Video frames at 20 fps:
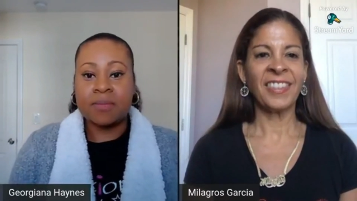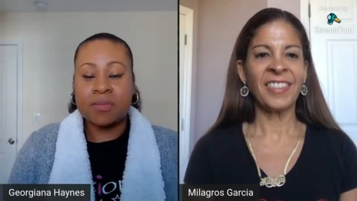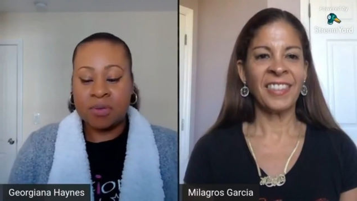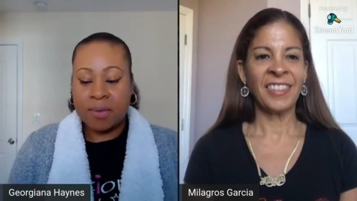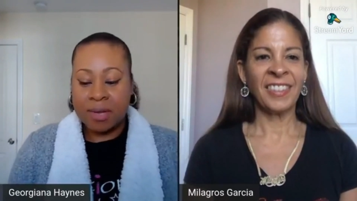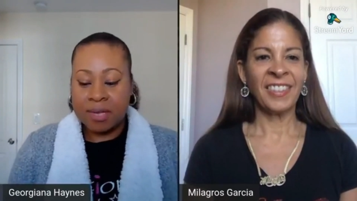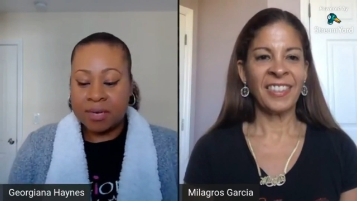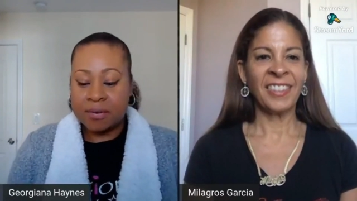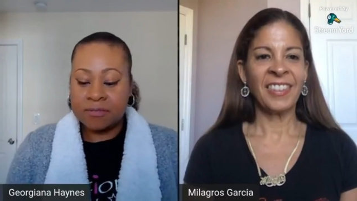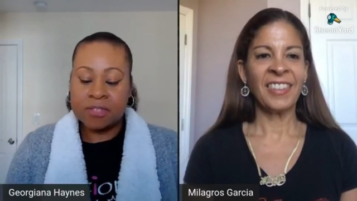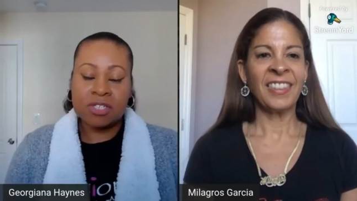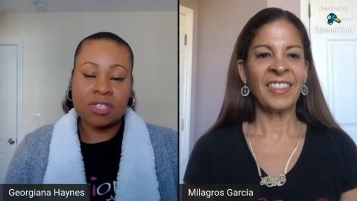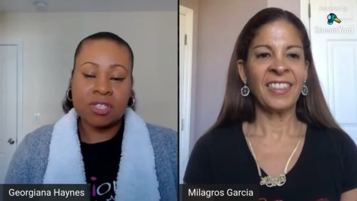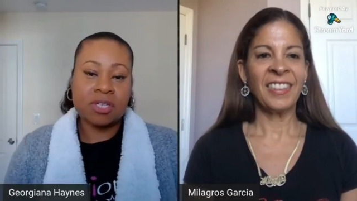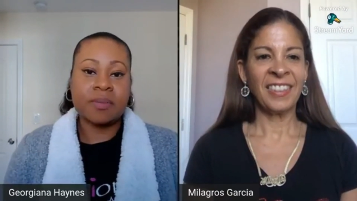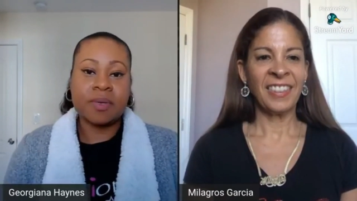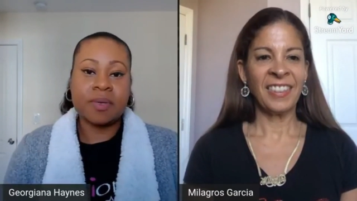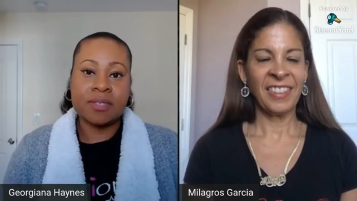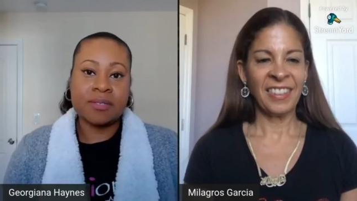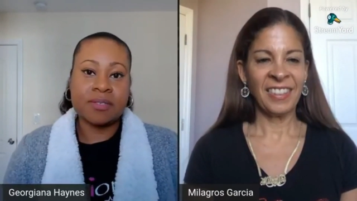Speaker 1: So I'd love to
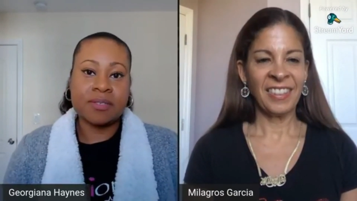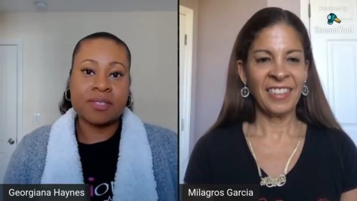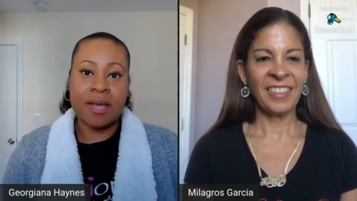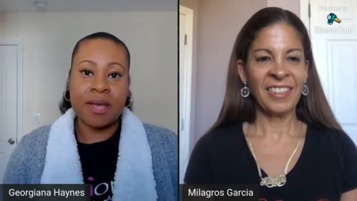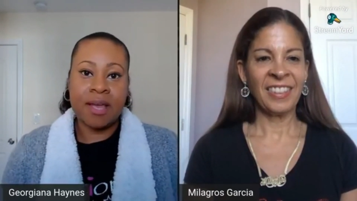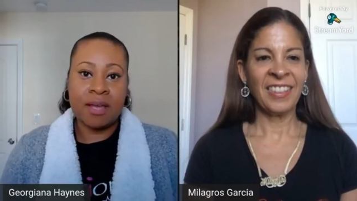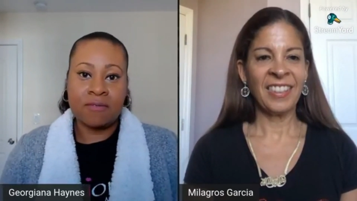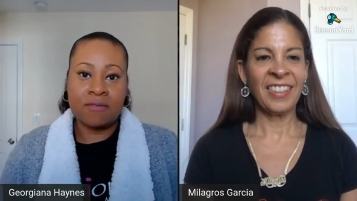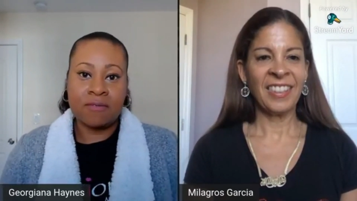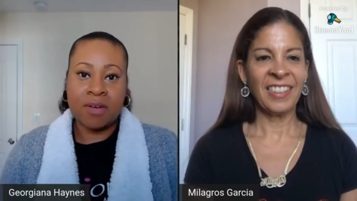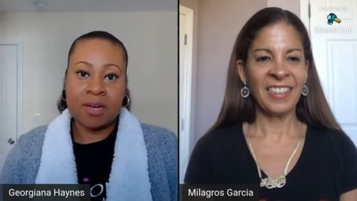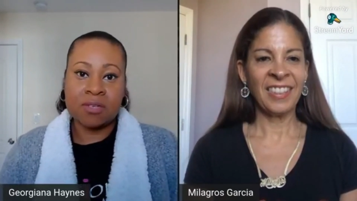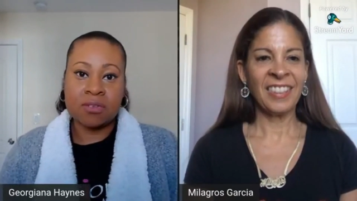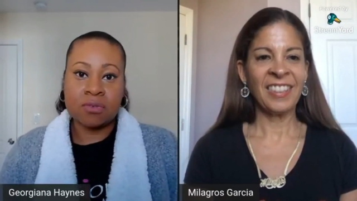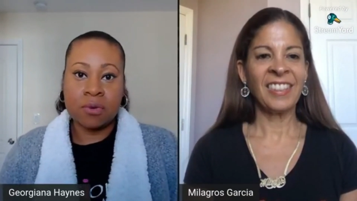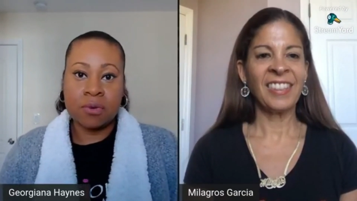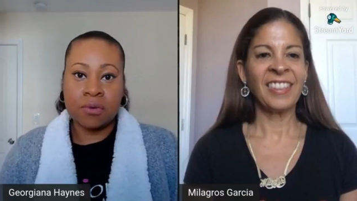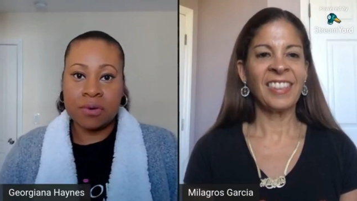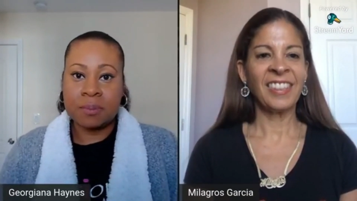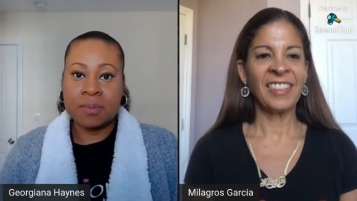share the bundles that Avon
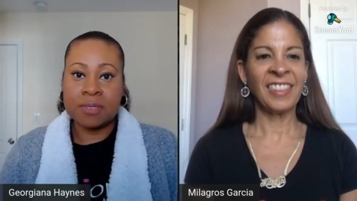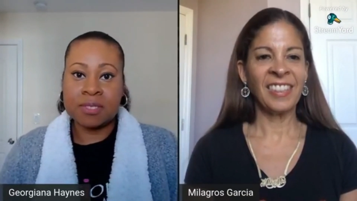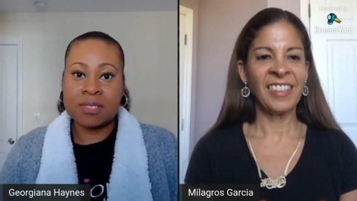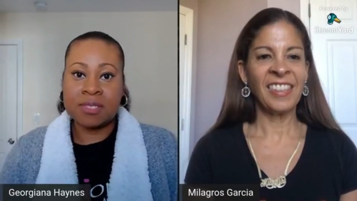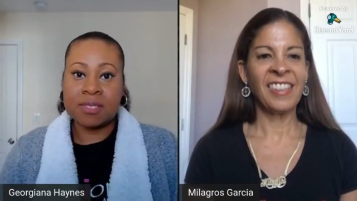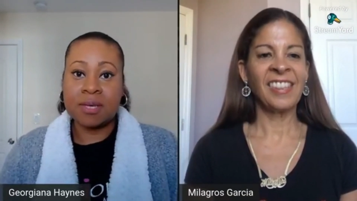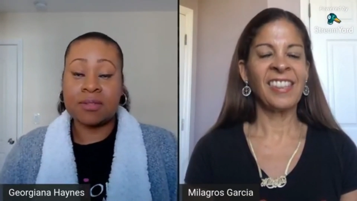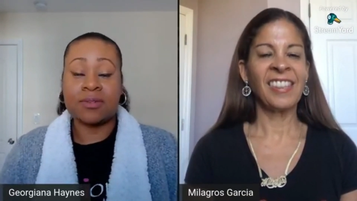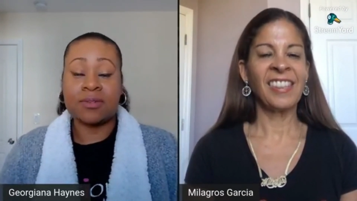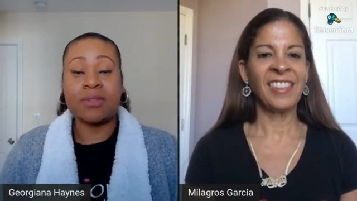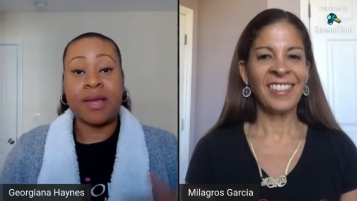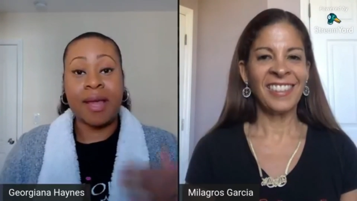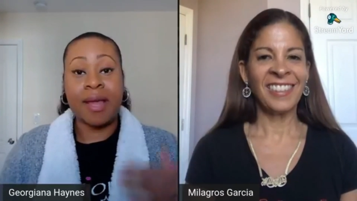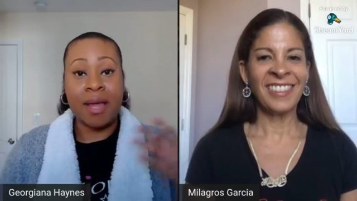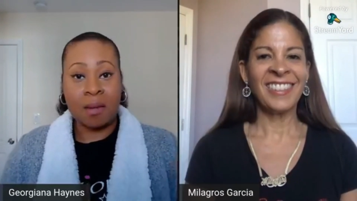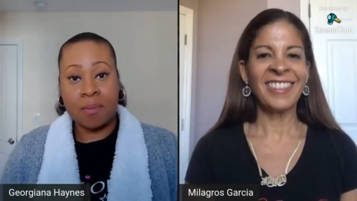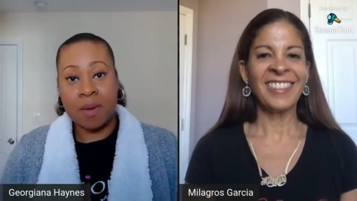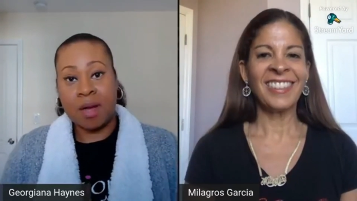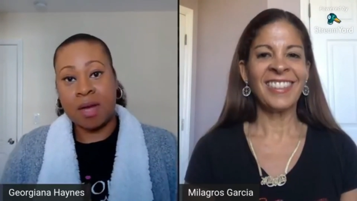has already put together. The A